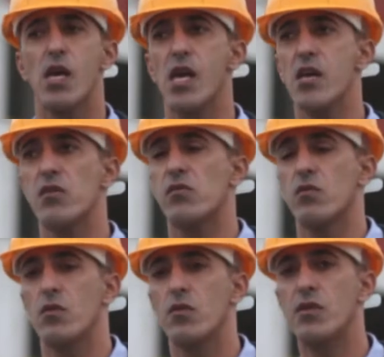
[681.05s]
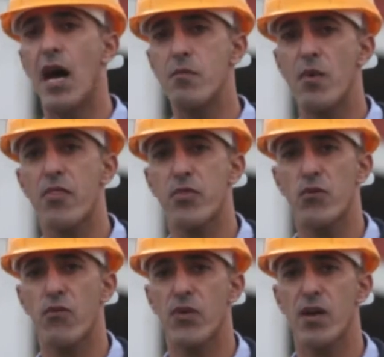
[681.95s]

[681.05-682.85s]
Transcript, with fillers: is nine months of,